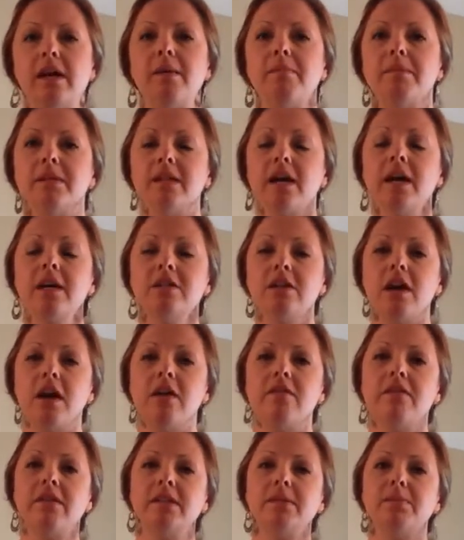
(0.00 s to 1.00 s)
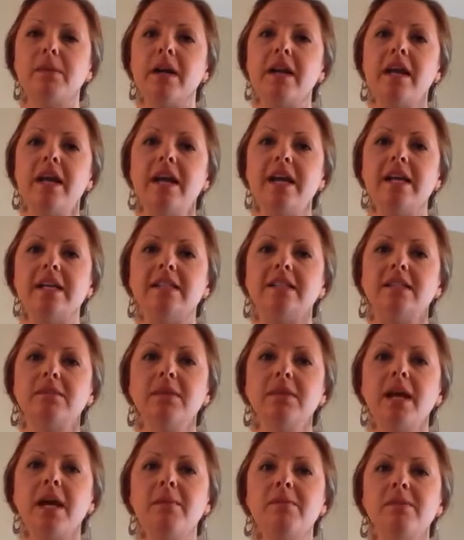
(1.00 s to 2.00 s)
massage office, but
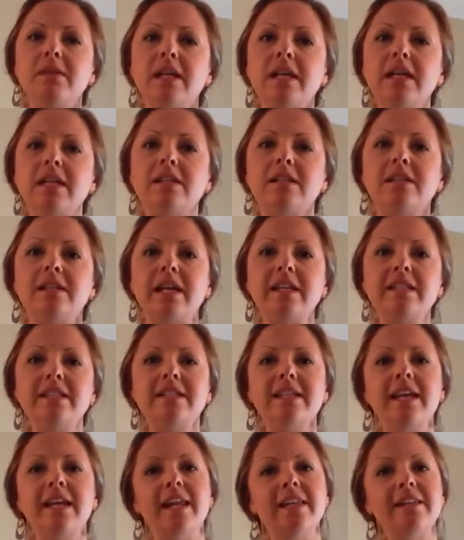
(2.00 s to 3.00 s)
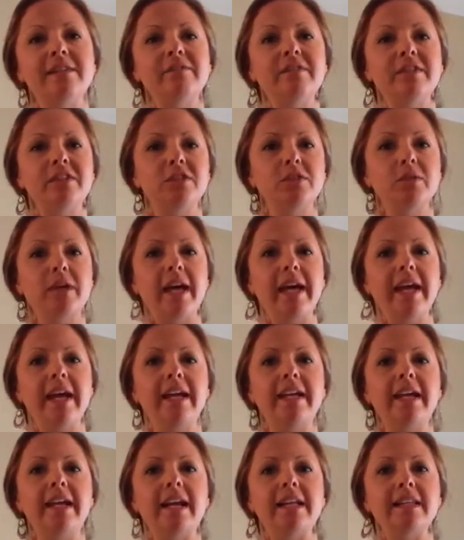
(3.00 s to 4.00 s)
sometimes it's nice to get a little visual
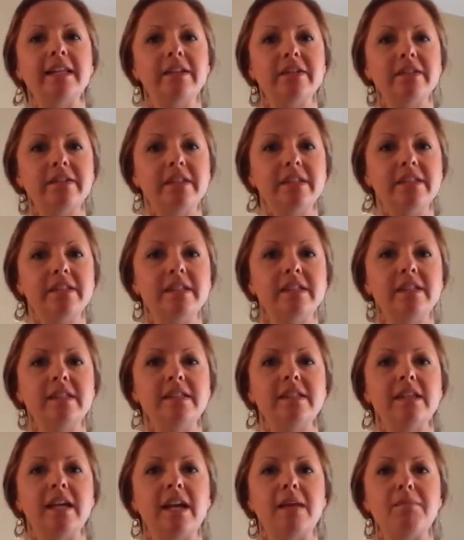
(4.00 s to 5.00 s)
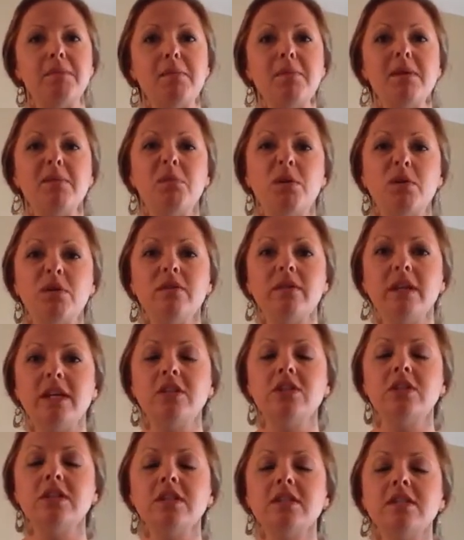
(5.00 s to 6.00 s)
aid and a little assistance and maybe
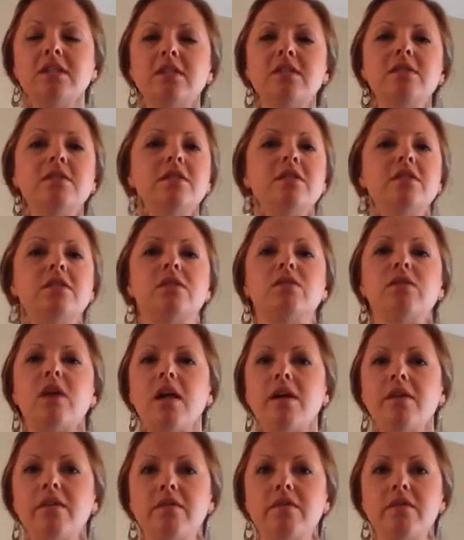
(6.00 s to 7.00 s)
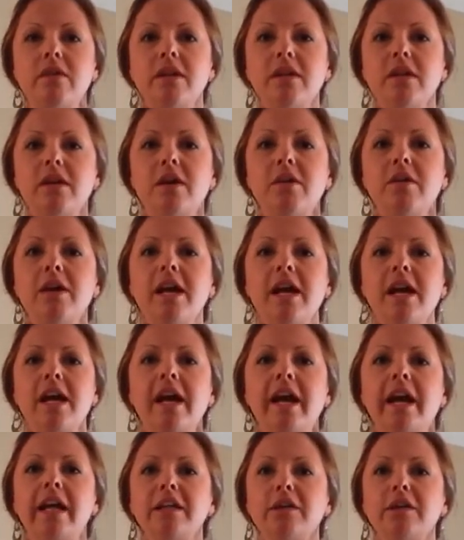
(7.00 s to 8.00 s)
motivation so you can just follow the video
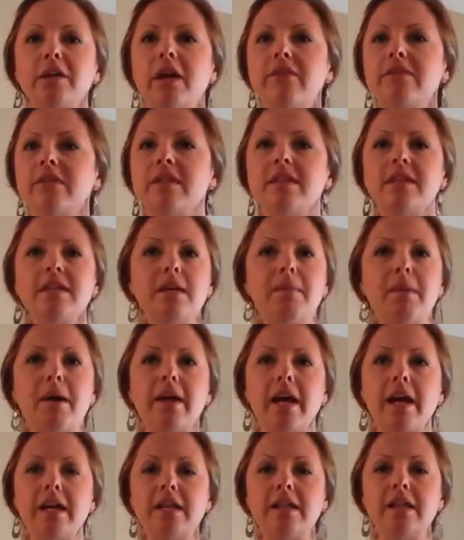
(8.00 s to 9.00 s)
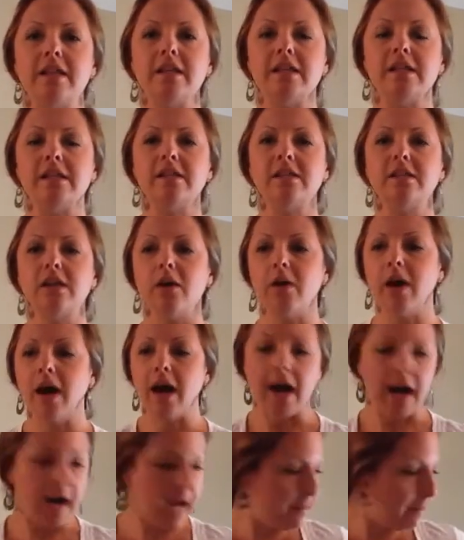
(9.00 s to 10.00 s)
and you don't have to think about anything. So
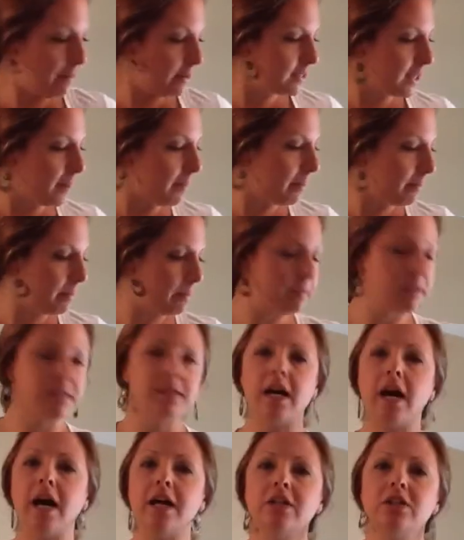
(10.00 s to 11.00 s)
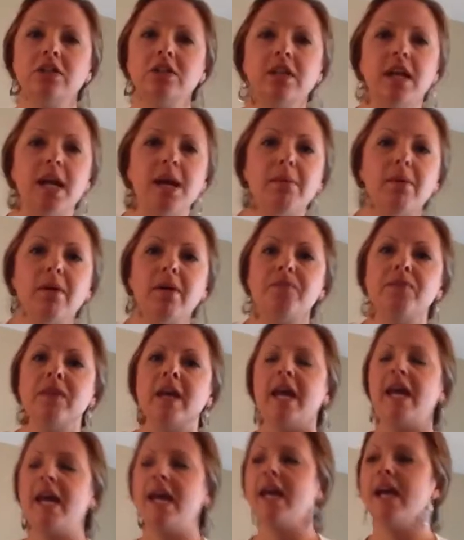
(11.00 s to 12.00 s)
I'm on top of my massage table,
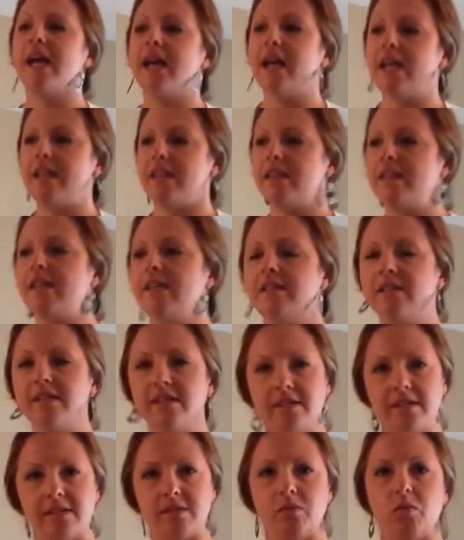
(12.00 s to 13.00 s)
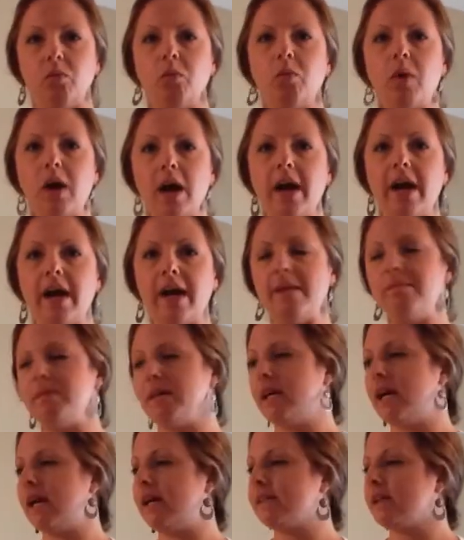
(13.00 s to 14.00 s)
and this is why,
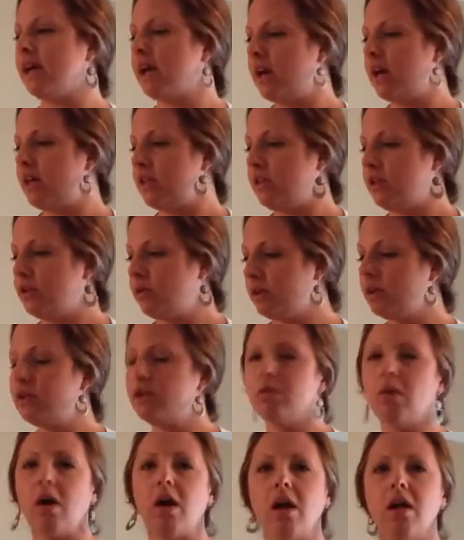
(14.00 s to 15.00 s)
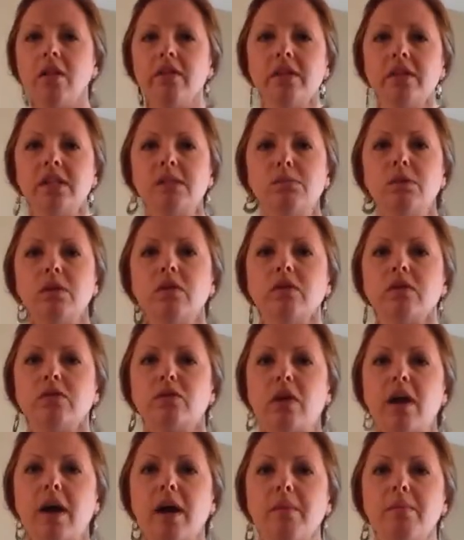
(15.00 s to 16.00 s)
because you can do all these moves
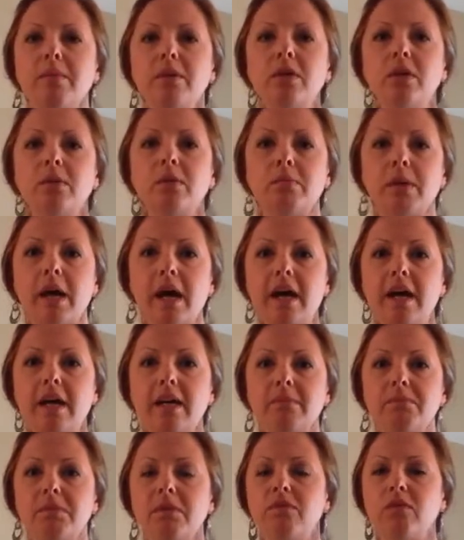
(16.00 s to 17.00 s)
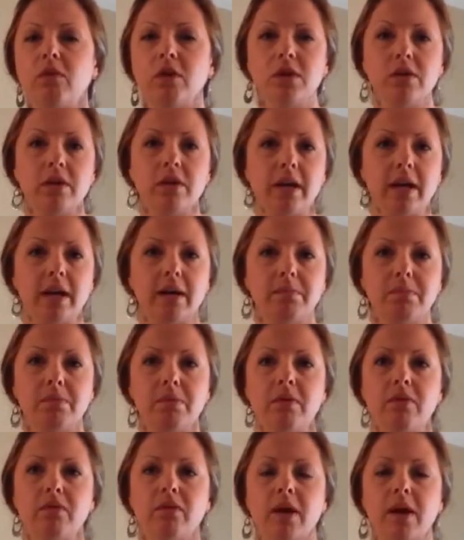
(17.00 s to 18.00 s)
from your bed before you get up,
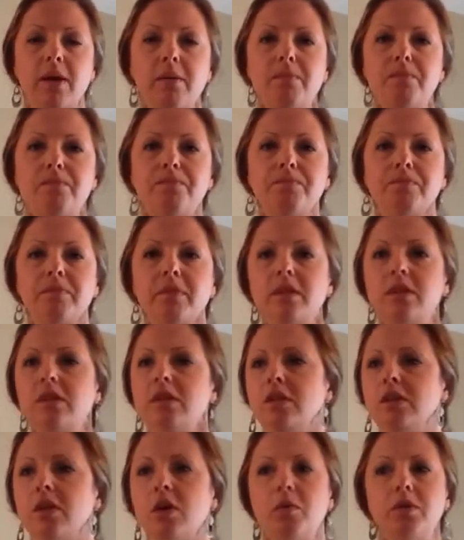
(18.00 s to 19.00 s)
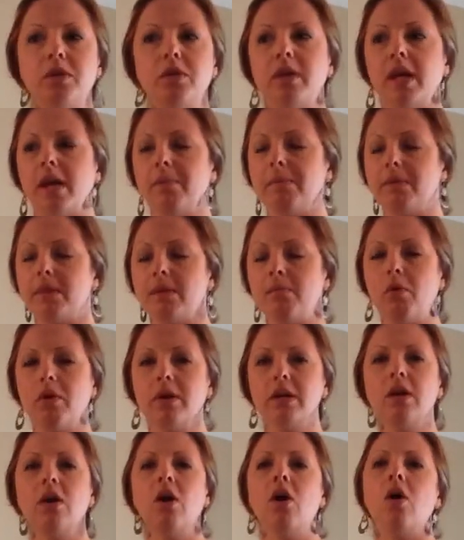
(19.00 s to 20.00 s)
from when you get up in the
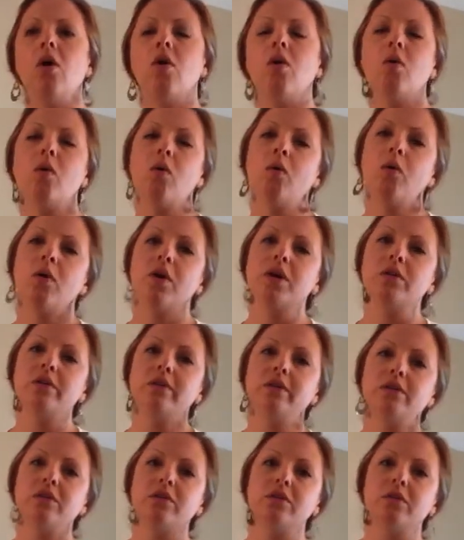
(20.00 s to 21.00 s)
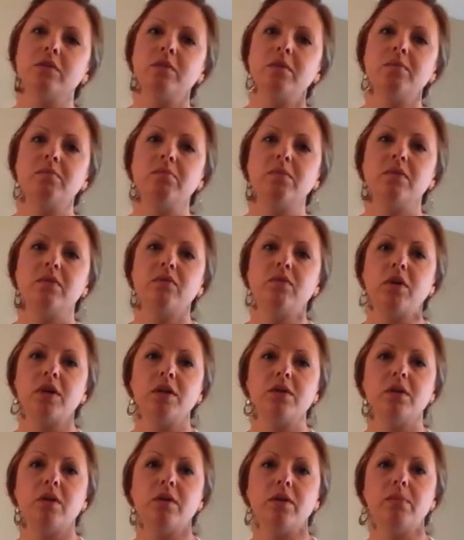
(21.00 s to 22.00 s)
morning, or you can do them before
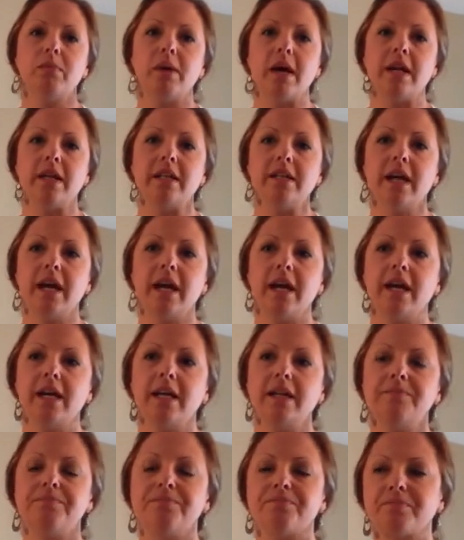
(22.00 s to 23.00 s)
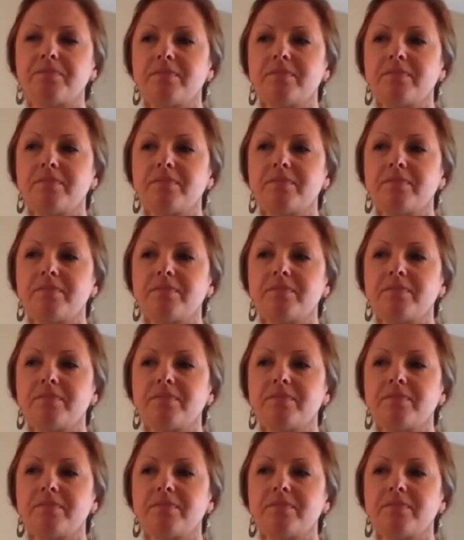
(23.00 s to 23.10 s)
you go to bed at night.